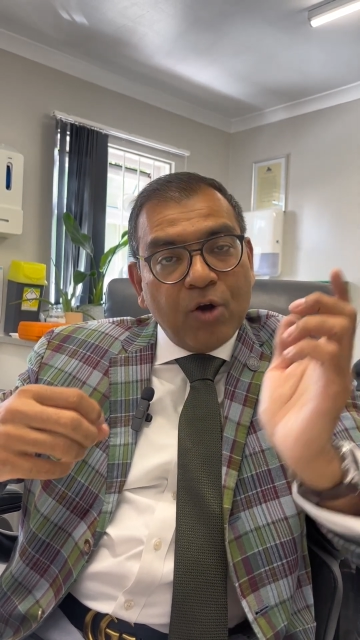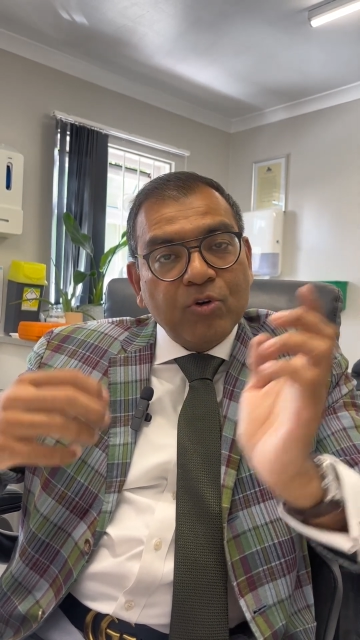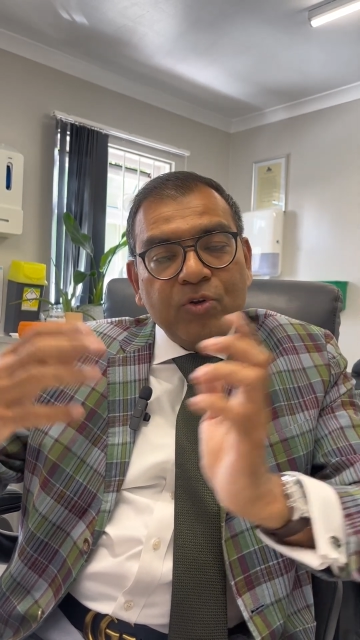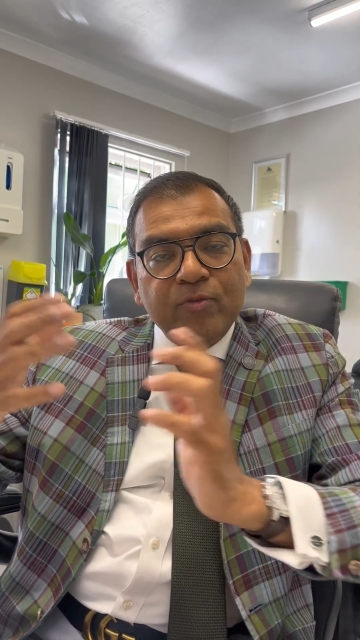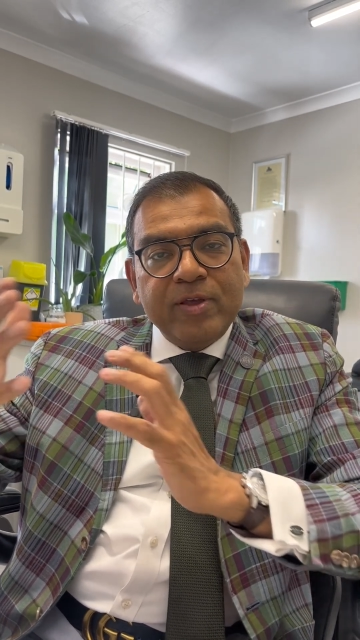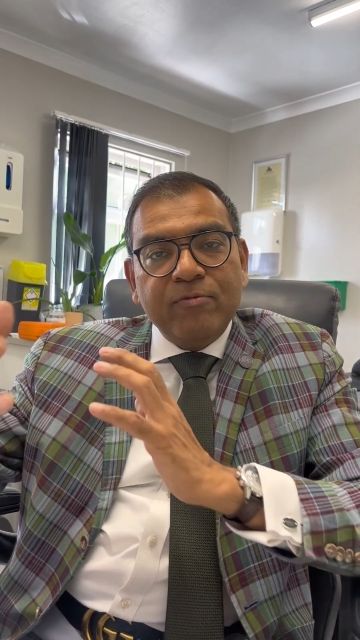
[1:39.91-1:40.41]
How
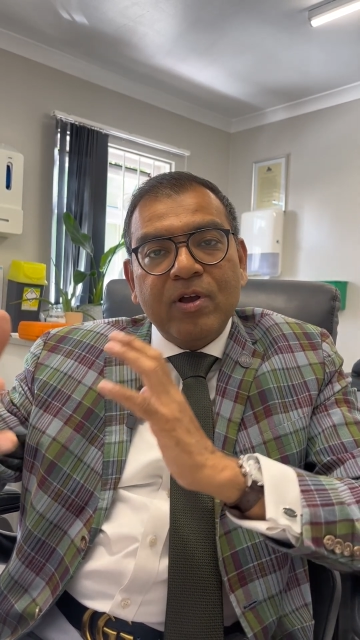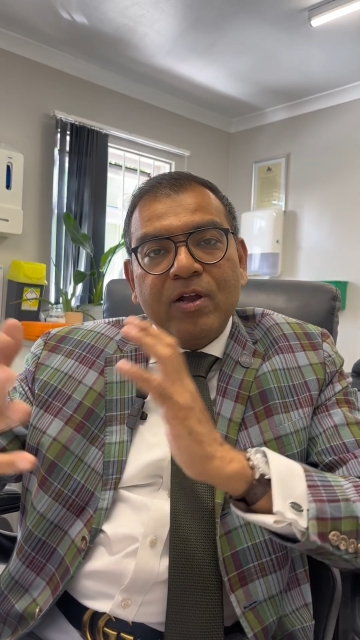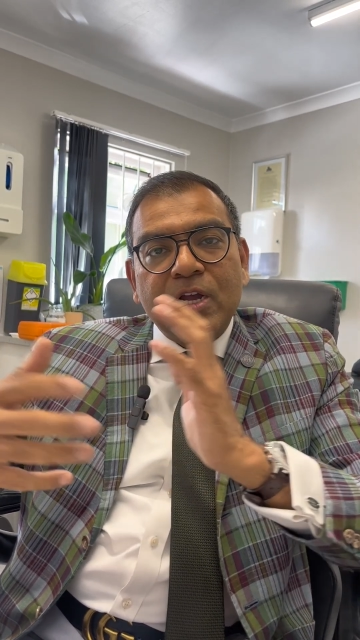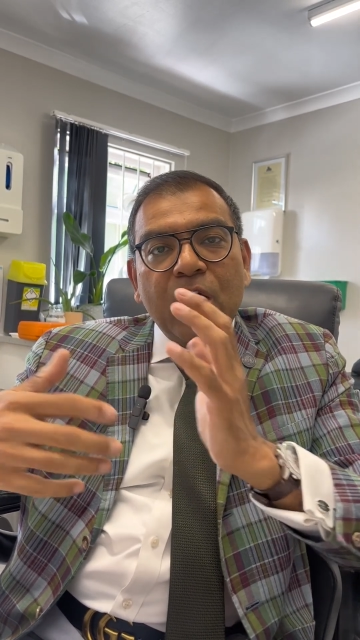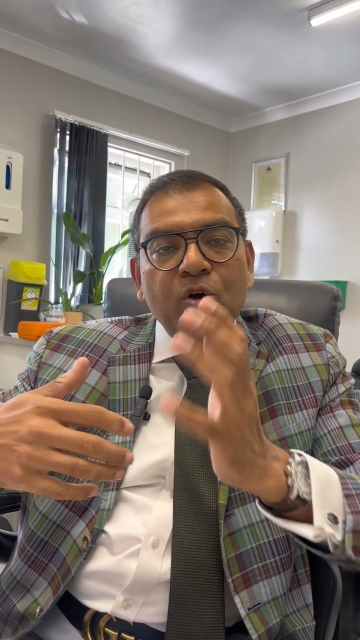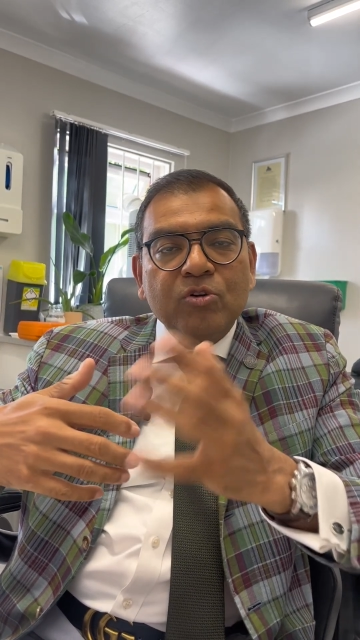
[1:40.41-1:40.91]
do we
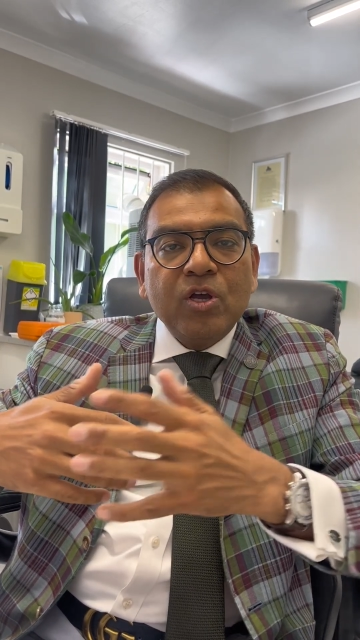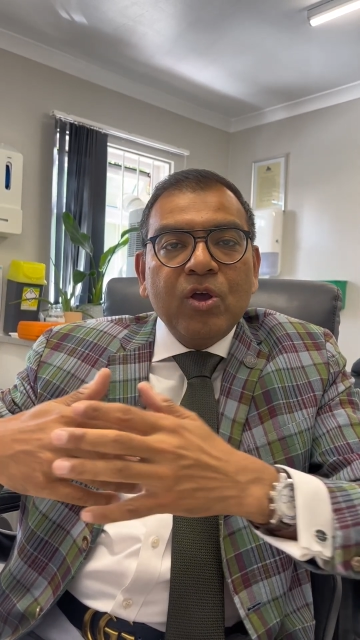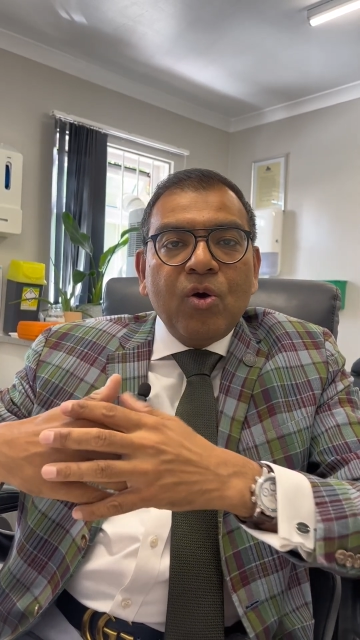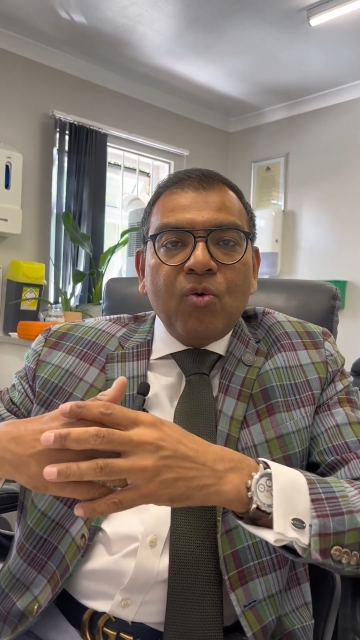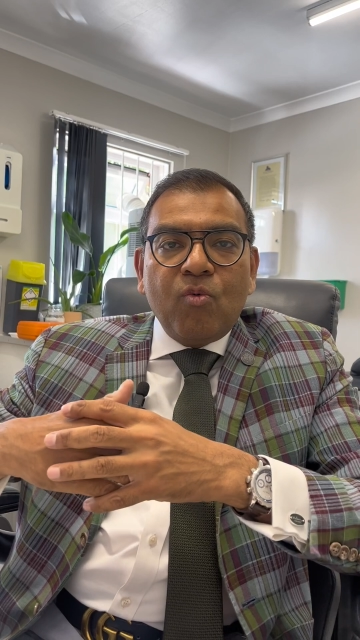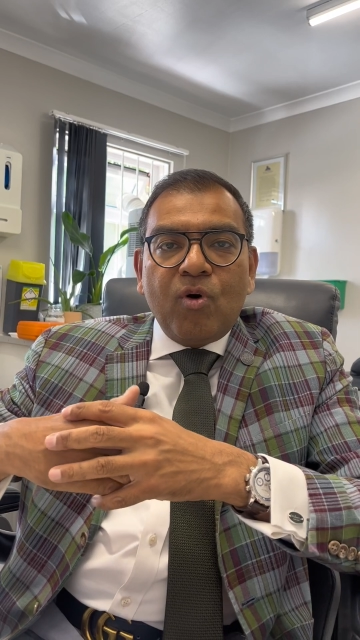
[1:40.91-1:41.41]
work out
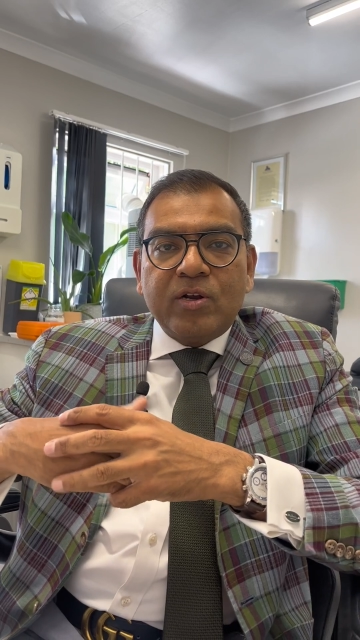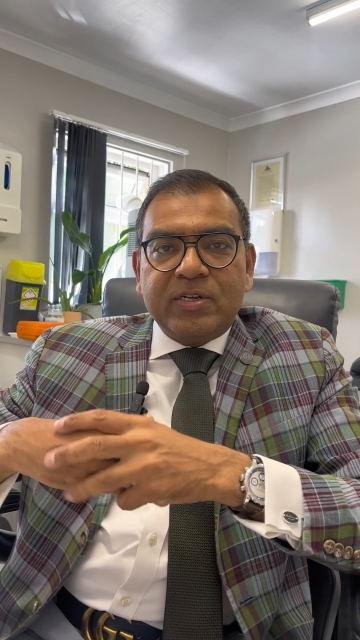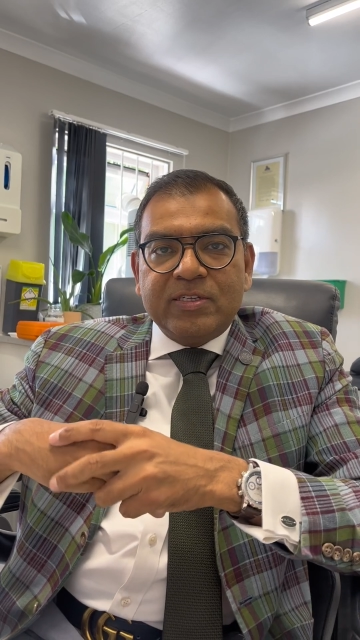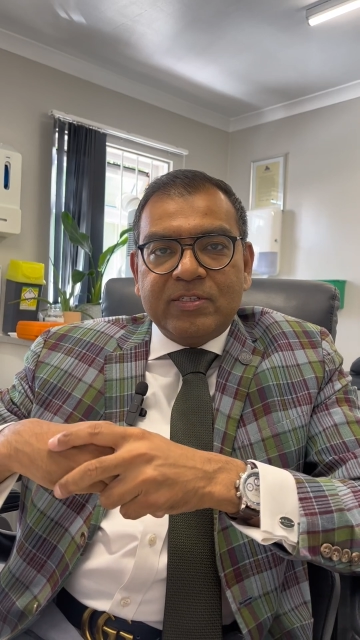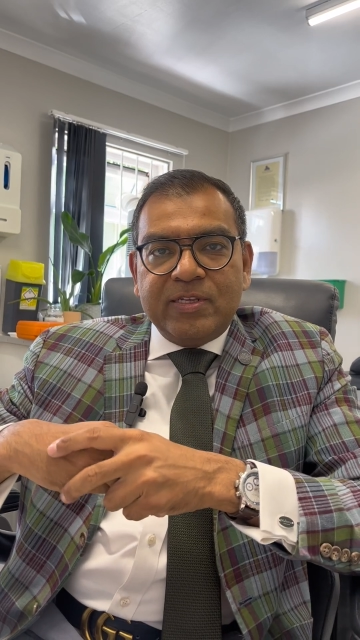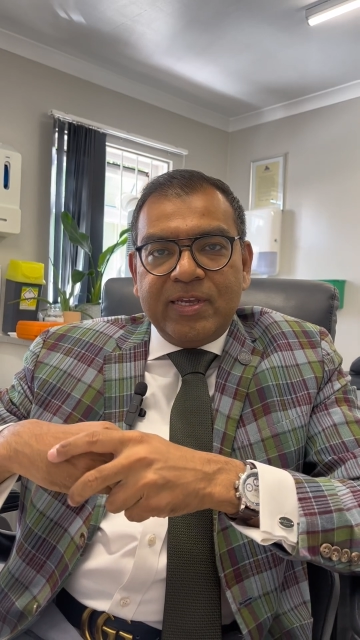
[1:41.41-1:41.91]
what
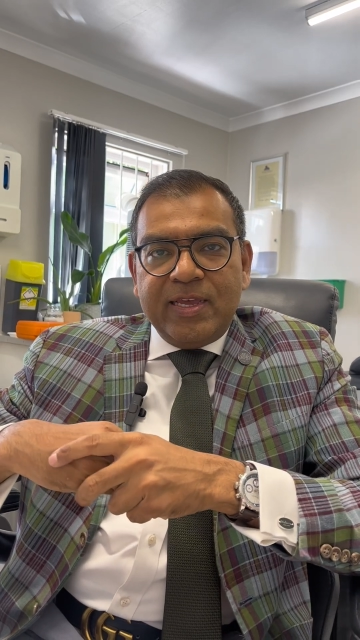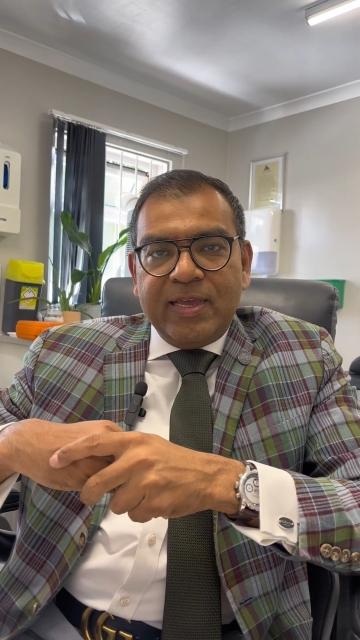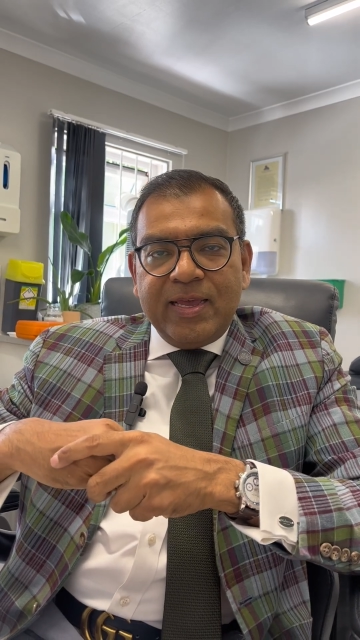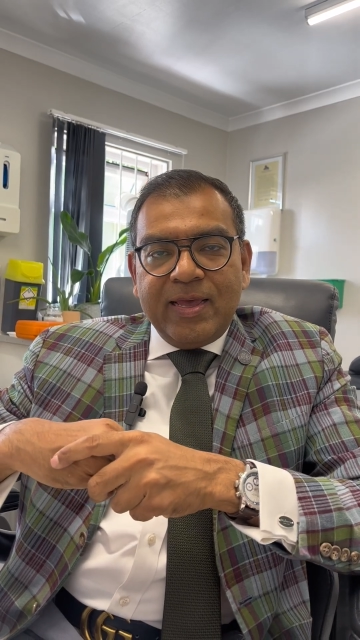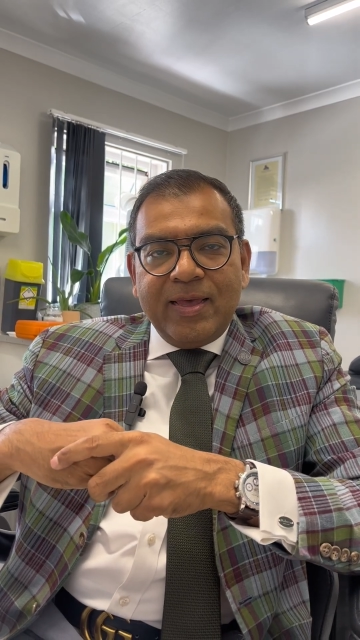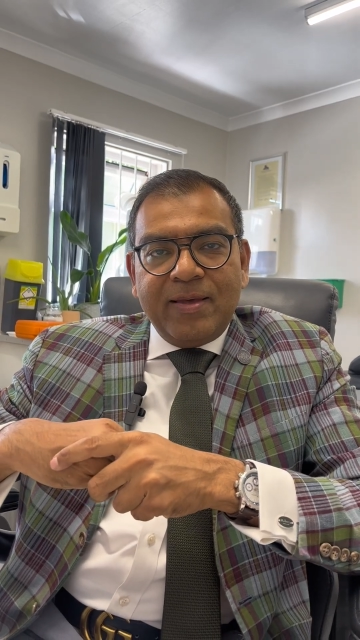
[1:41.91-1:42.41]
is
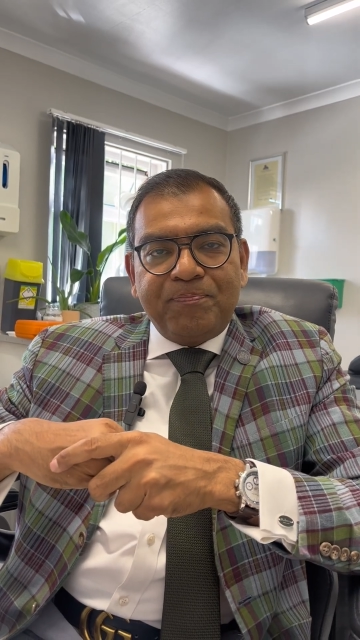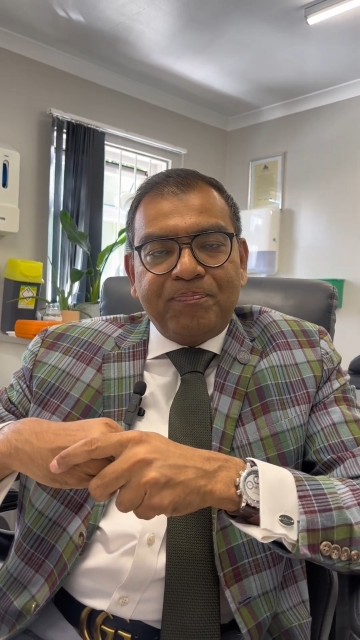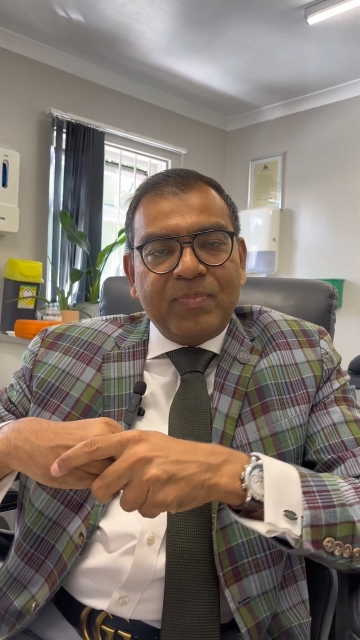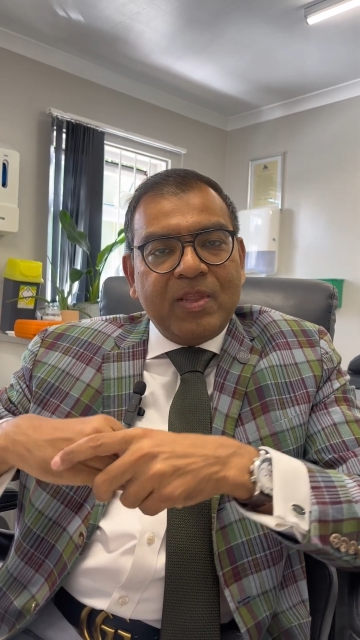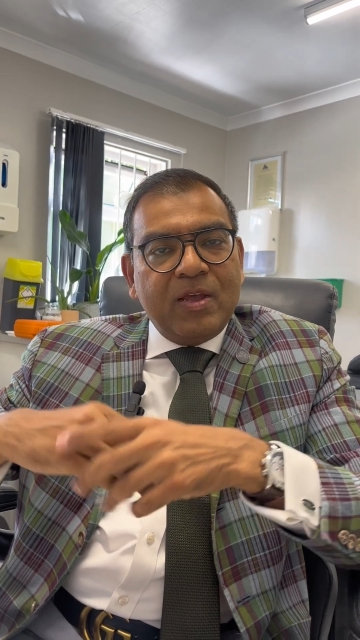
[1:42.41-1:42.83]
the